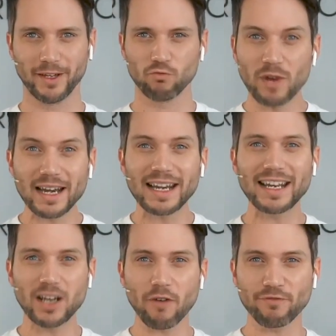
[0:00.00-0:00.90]
Really
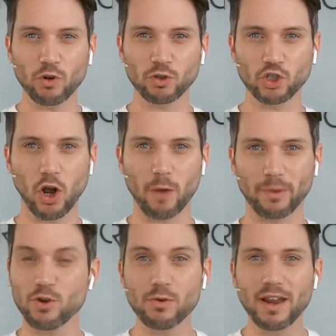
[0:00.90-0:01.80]
love your job
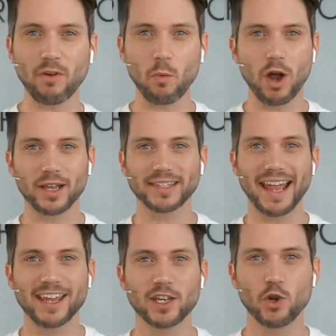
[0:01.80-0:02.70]
and you'll never work a
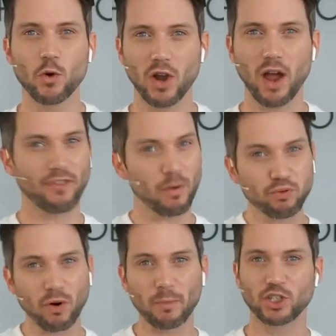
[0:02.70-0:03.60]
day in your life. I
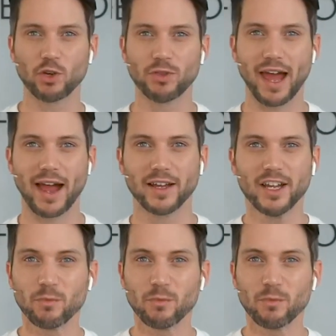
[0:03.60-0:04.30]
promise you that.